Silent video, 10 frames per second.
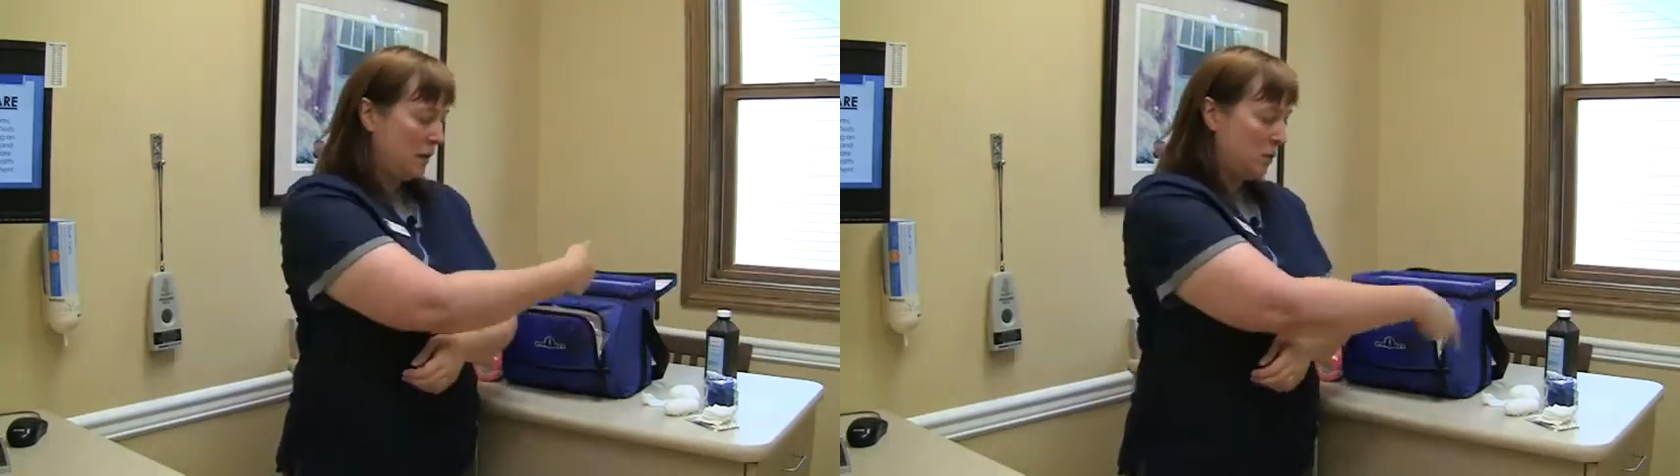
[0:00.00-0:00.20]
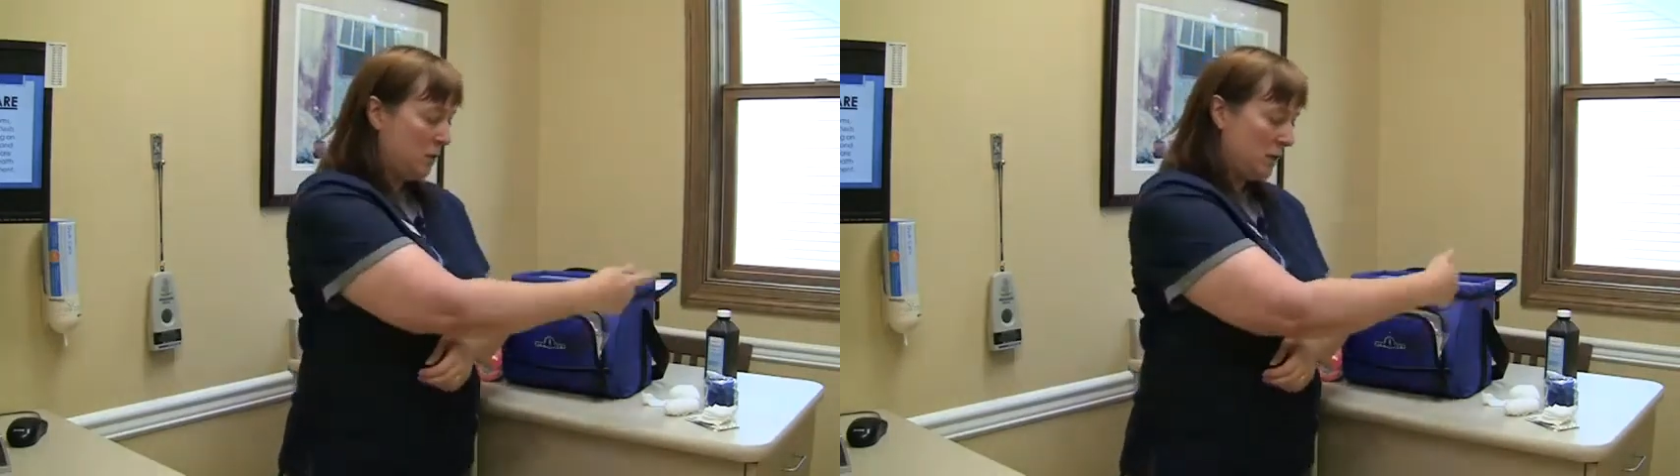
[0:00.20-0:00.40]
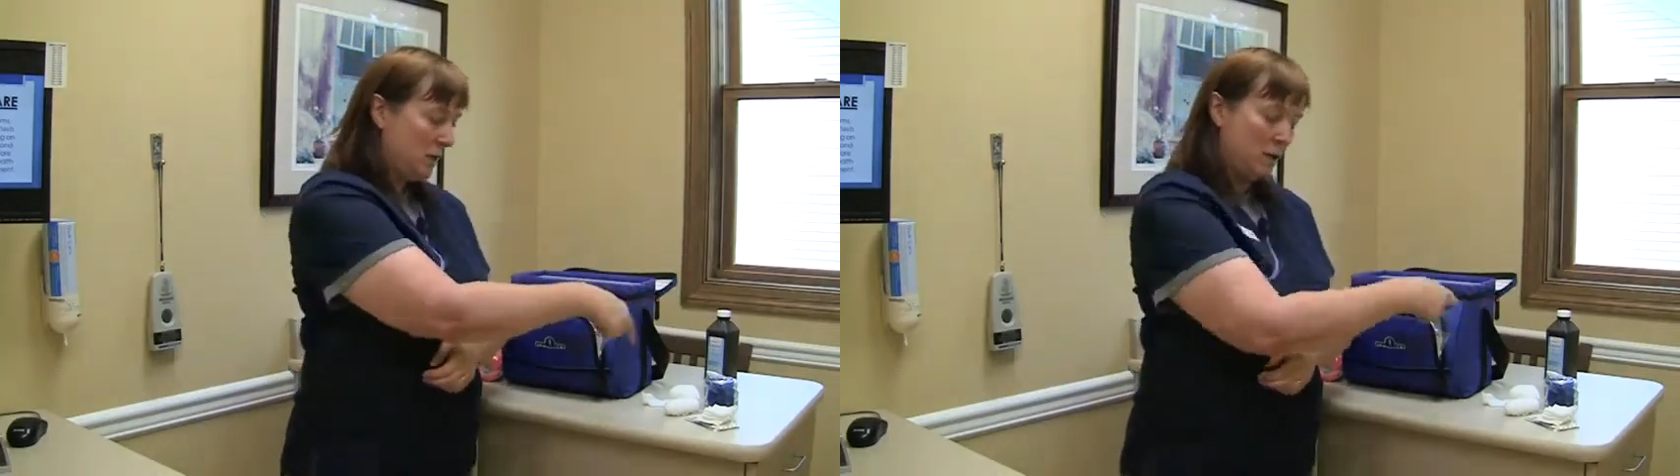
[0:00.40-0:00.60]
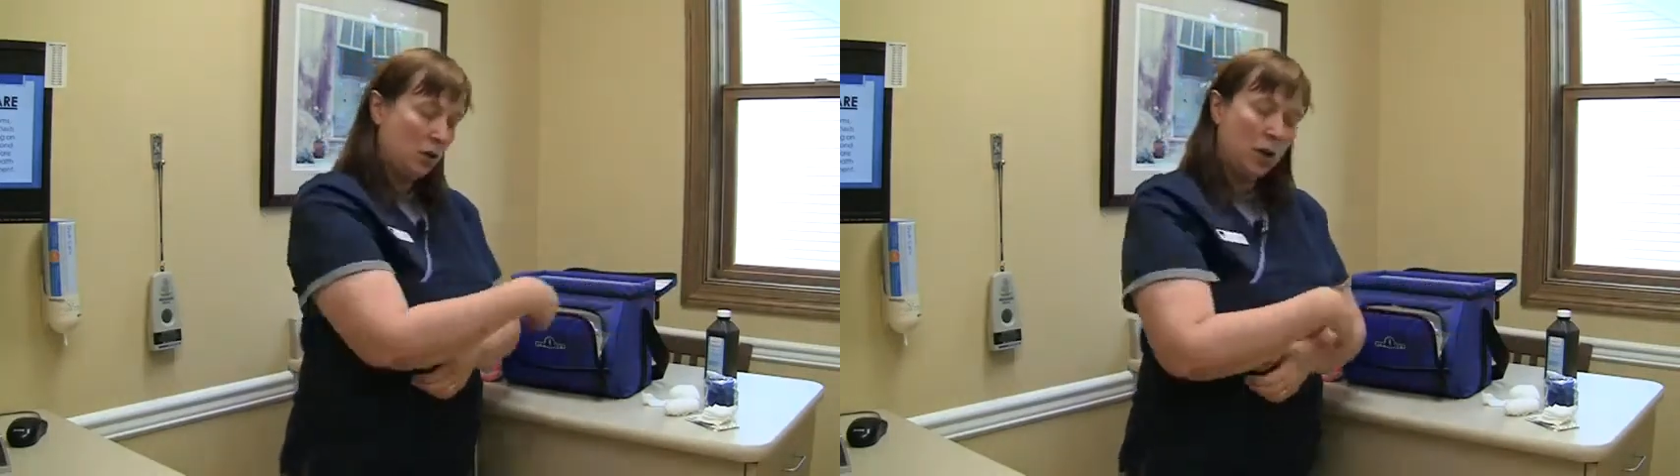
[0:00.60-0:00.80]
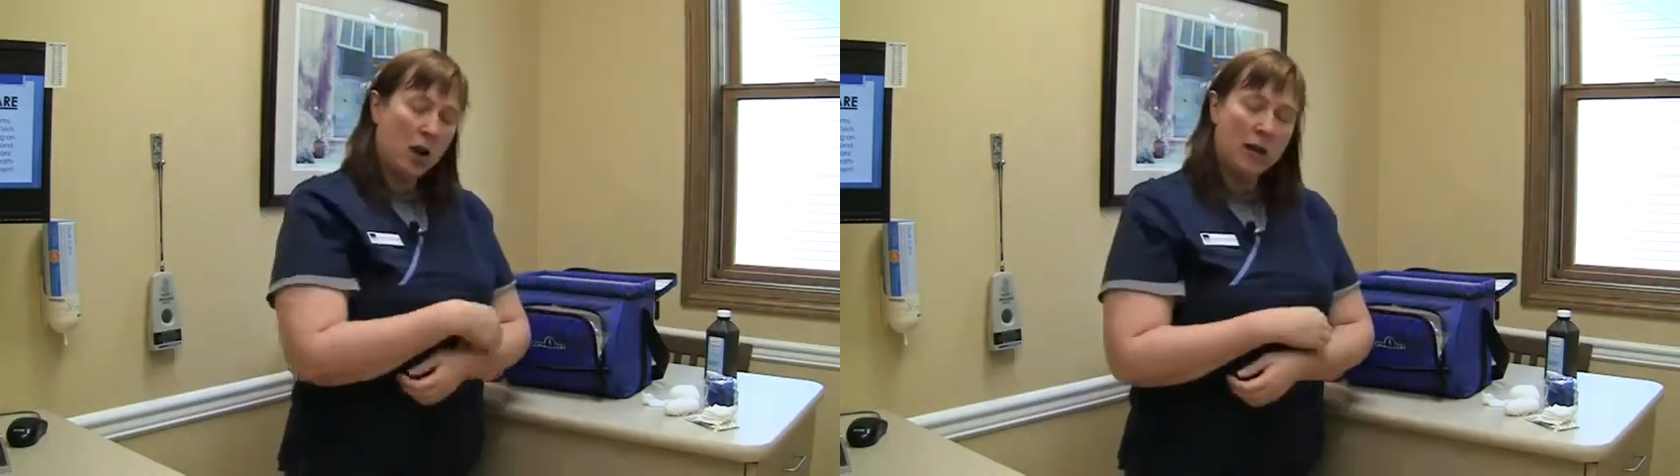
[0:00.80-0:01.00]
use
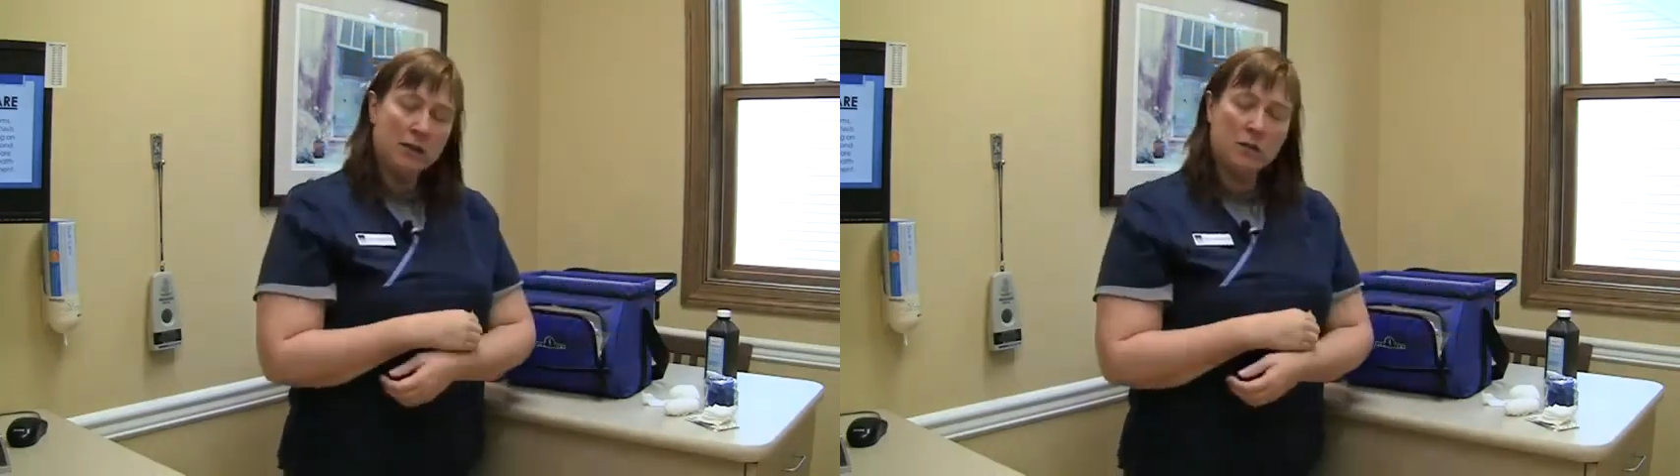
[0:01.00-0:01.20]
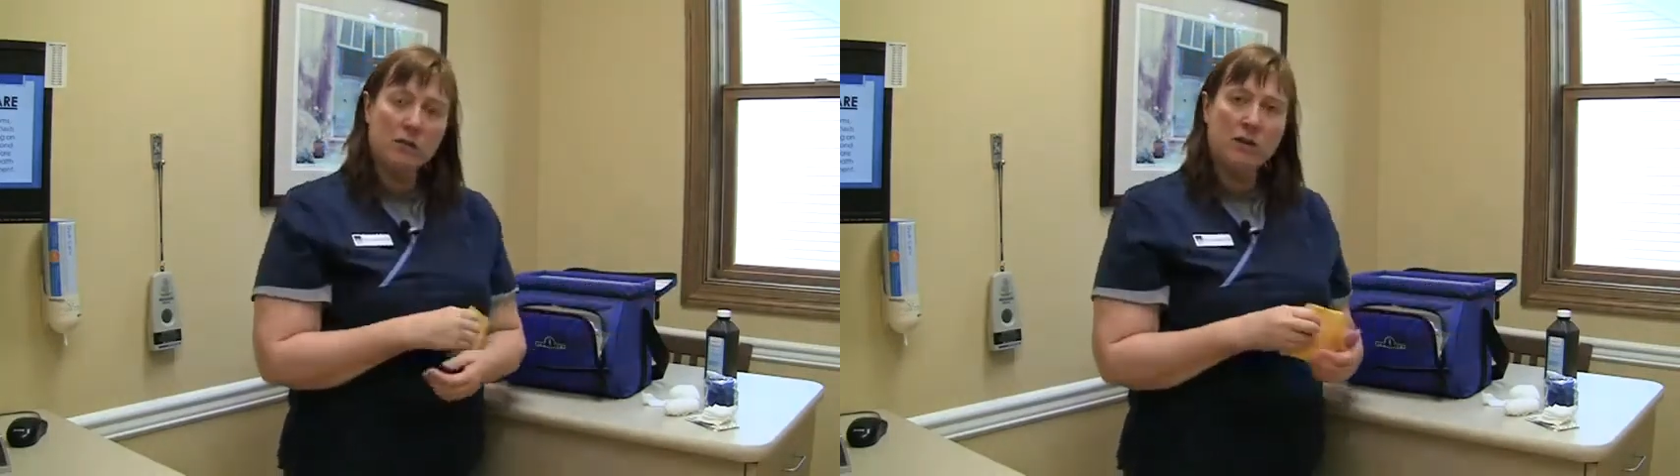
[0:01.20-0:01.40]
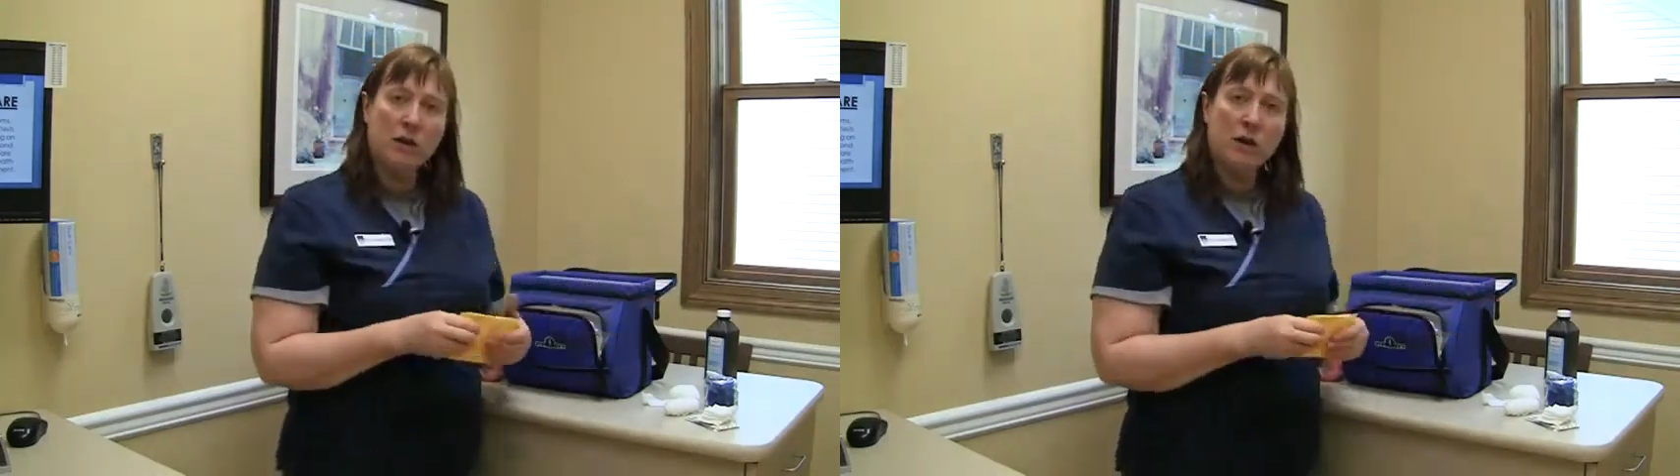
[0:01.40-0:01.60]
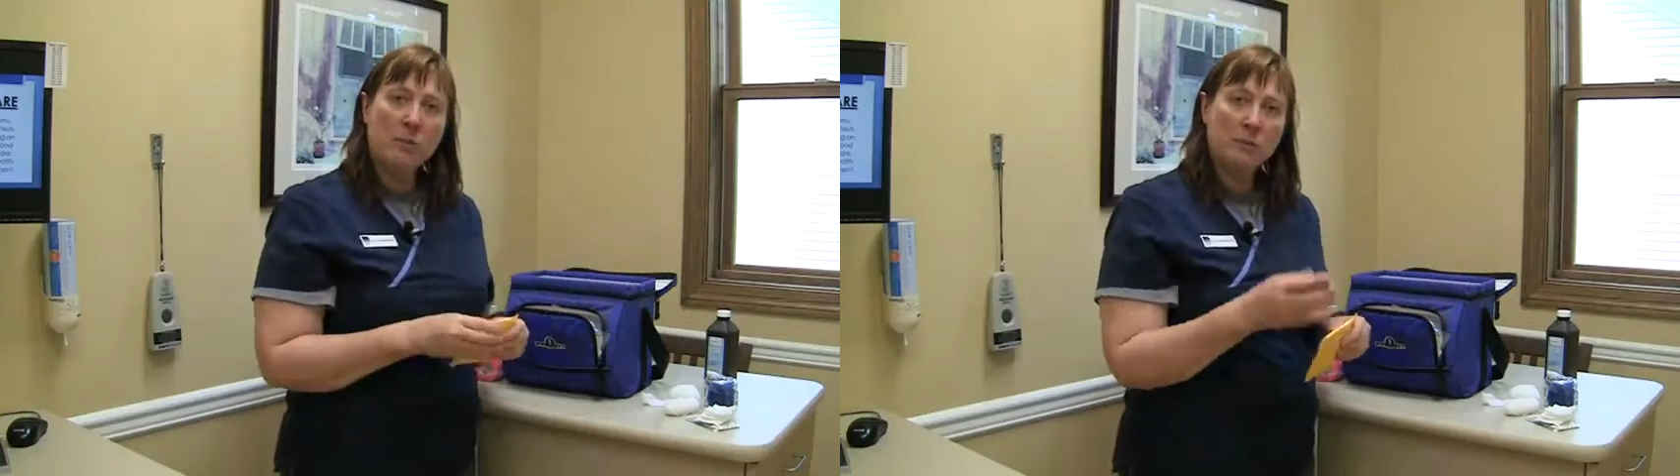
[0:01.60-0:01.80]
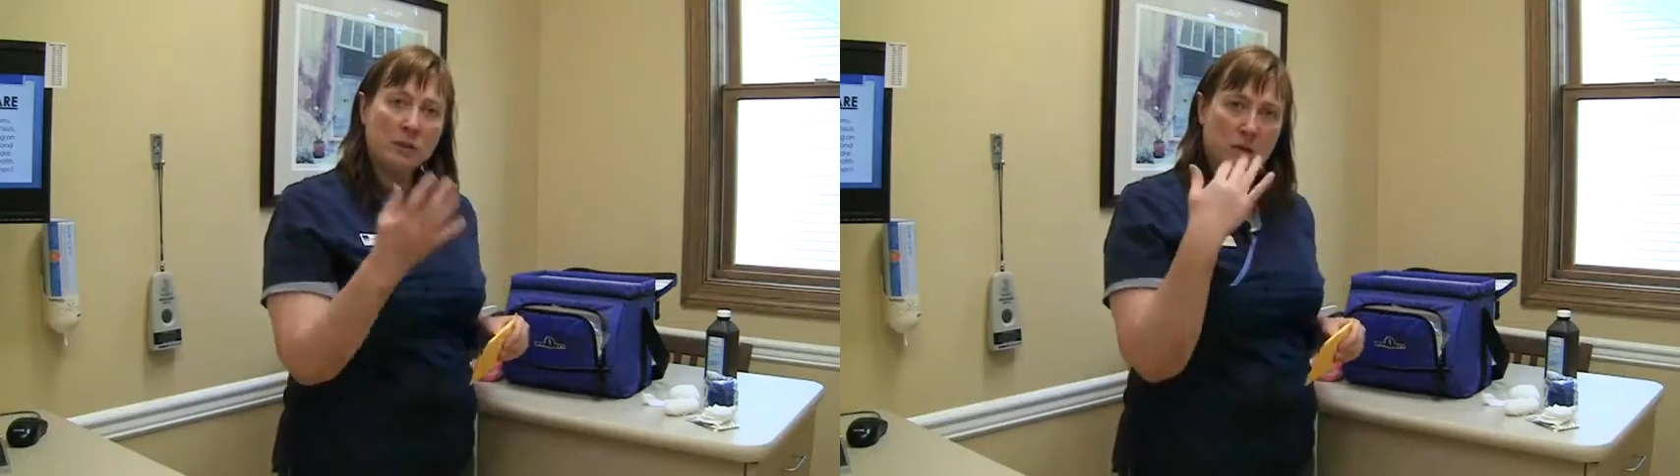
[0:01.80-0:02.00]
your gauze or vet wrap